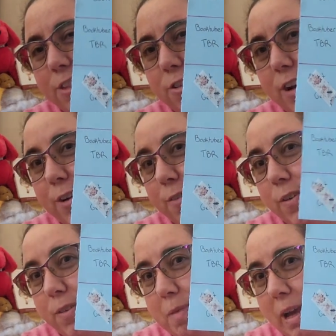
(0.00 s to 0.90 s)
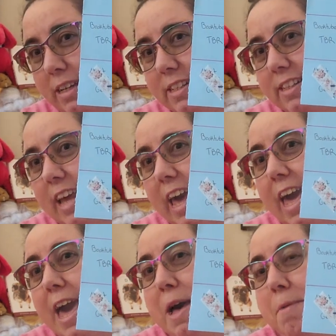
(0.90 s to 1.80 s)
than 350 pages
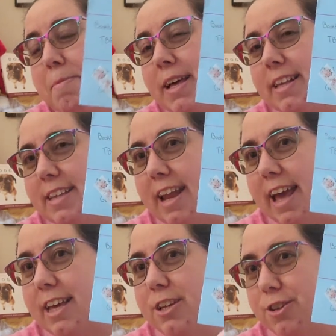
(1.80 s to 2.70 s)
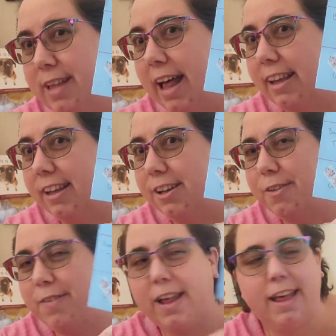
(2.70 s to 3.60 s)
today because then I can do that little
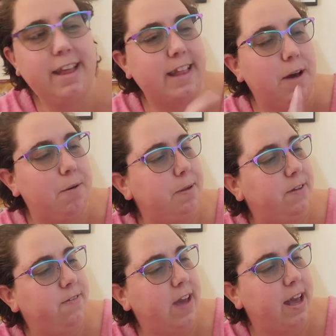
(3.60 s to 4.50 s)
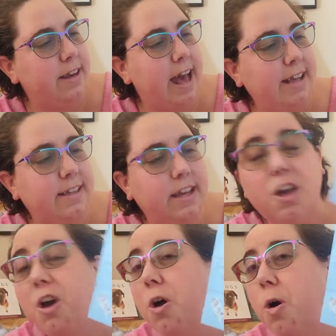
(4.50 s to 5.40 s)
novella. That would be fantastic.
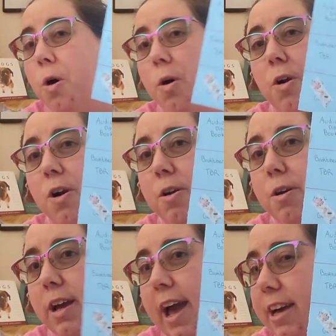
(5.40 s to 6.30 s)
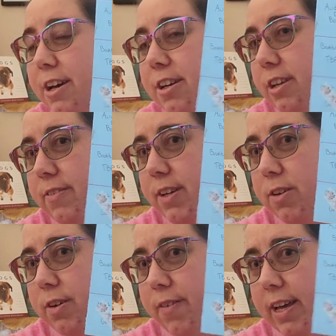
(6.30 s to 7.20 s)
Or I could even
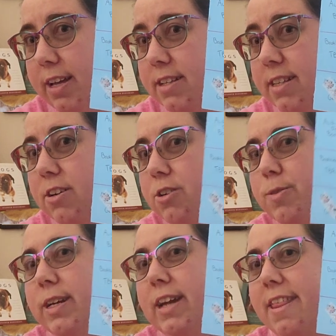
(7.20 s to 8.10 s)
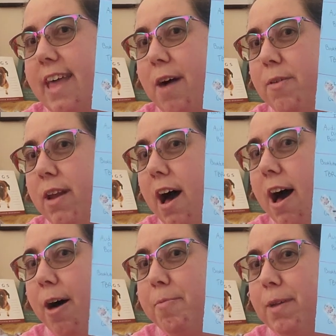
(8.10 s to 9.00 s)
do it if I get a series read and that would
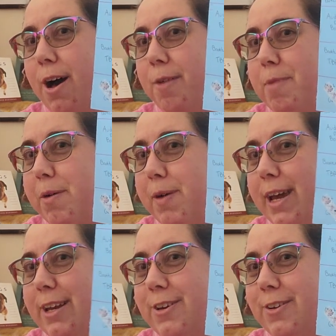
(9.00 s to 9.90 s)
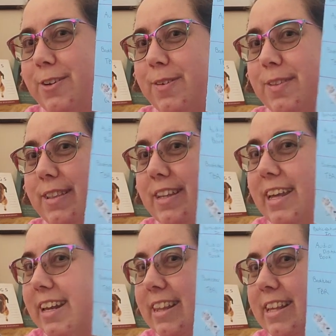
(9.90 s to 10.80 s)
help me on my way to
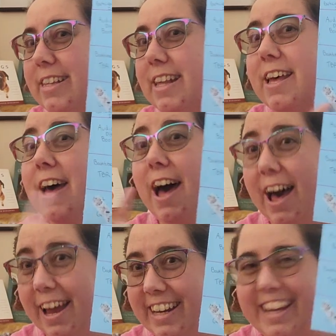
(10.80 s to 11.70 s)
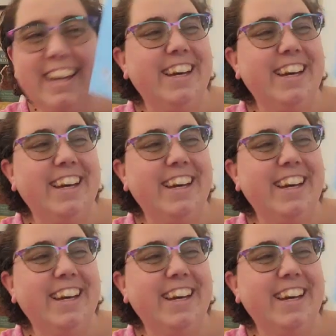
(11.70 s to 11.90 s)
getting this honey.